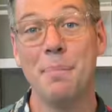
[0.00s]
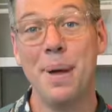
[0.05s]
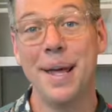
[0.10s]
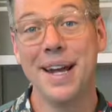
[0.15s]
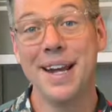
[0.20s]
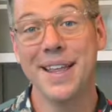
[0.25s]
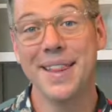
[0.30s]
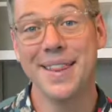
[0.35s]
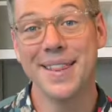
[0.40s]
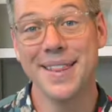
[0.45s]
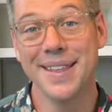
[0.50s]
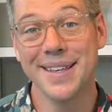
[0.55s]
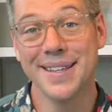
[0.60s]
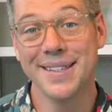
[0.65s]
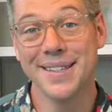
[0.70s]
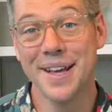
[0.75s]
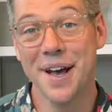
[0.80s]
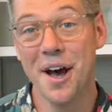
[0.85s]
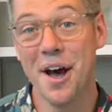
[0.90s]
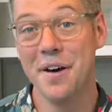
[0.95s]
pick
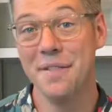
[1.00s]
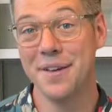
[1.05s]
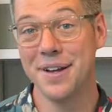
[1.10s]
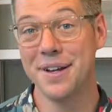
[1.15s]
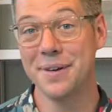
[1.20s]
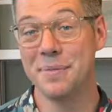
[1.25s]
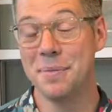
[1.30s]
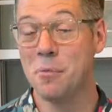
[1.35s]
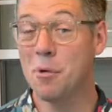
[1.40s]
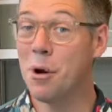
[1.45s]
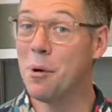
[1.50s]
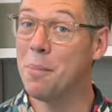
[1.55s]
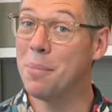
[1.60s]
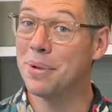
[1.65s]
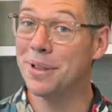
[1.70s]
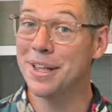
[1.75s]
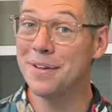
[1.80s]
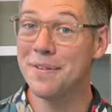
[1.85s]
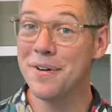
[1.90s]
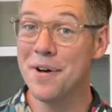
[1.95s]
this oven? Well,
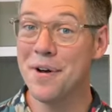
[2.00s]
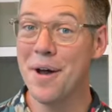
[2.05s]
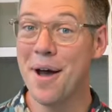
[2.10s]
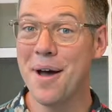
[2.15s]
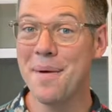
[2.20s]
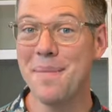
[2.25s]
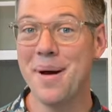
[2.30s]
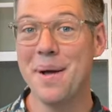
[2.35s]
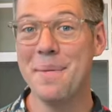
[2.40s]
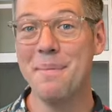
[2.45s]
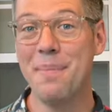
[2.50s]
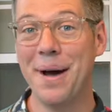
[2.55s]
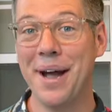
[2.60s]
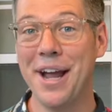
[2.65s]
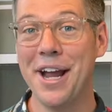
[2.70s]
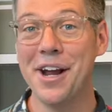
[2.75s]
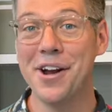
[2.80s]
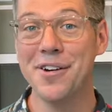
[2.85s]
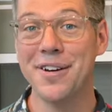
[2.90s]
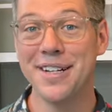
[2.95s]
believe it or not, my
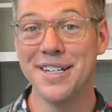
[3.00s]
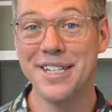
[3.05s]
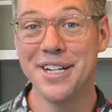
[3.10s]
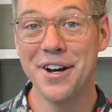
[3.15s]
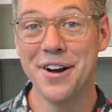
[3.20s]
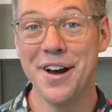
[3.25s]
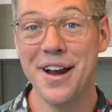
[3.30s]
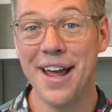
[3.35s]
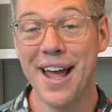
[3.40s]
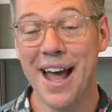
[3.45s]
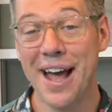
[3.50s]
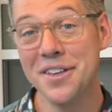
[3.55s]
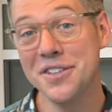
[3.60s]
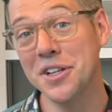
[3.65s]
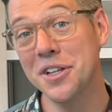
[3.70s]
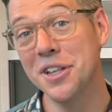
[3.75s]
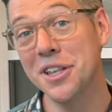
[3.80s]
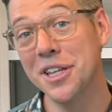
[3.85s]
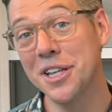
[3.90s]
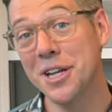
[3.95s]
buying criteria has
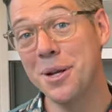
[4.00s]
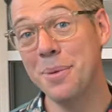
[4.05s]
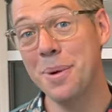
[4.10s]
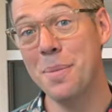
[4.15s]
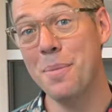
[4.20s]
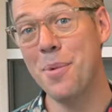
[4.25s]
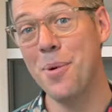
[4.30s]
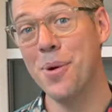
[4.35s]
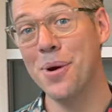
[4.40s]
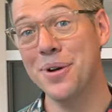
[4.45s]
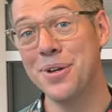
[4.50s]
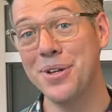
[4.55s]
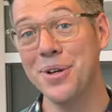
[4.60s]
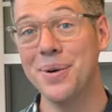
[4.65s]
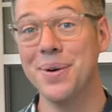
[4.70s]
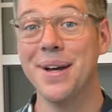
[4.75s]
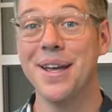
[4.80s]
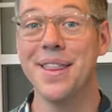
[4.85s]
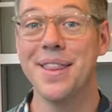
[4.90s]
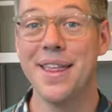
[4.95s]
a little bit more
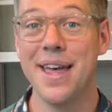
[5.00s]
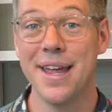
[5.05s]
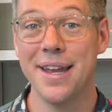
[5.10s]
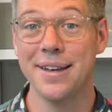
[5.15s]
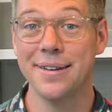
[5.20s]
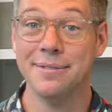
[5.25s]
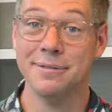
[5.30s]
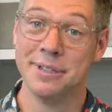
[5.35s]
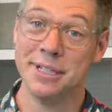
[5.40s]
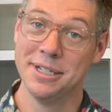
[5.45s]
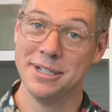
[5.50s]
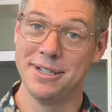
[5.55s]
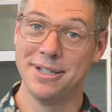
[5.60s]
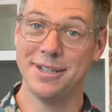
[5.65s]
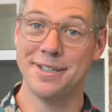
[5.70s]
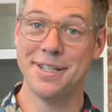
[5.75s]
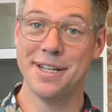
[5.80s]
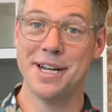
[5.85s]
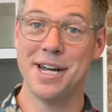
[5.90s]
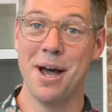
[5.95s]
to it than
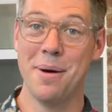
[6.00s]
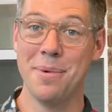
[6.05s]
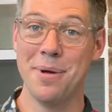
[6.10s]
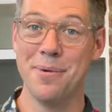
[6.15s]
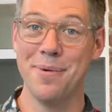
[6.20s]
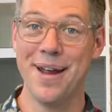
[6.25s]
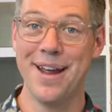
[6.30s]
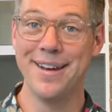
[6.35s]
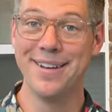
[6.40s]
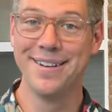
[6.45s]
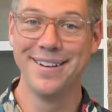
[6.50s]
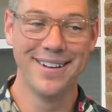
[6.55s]
does it come in red?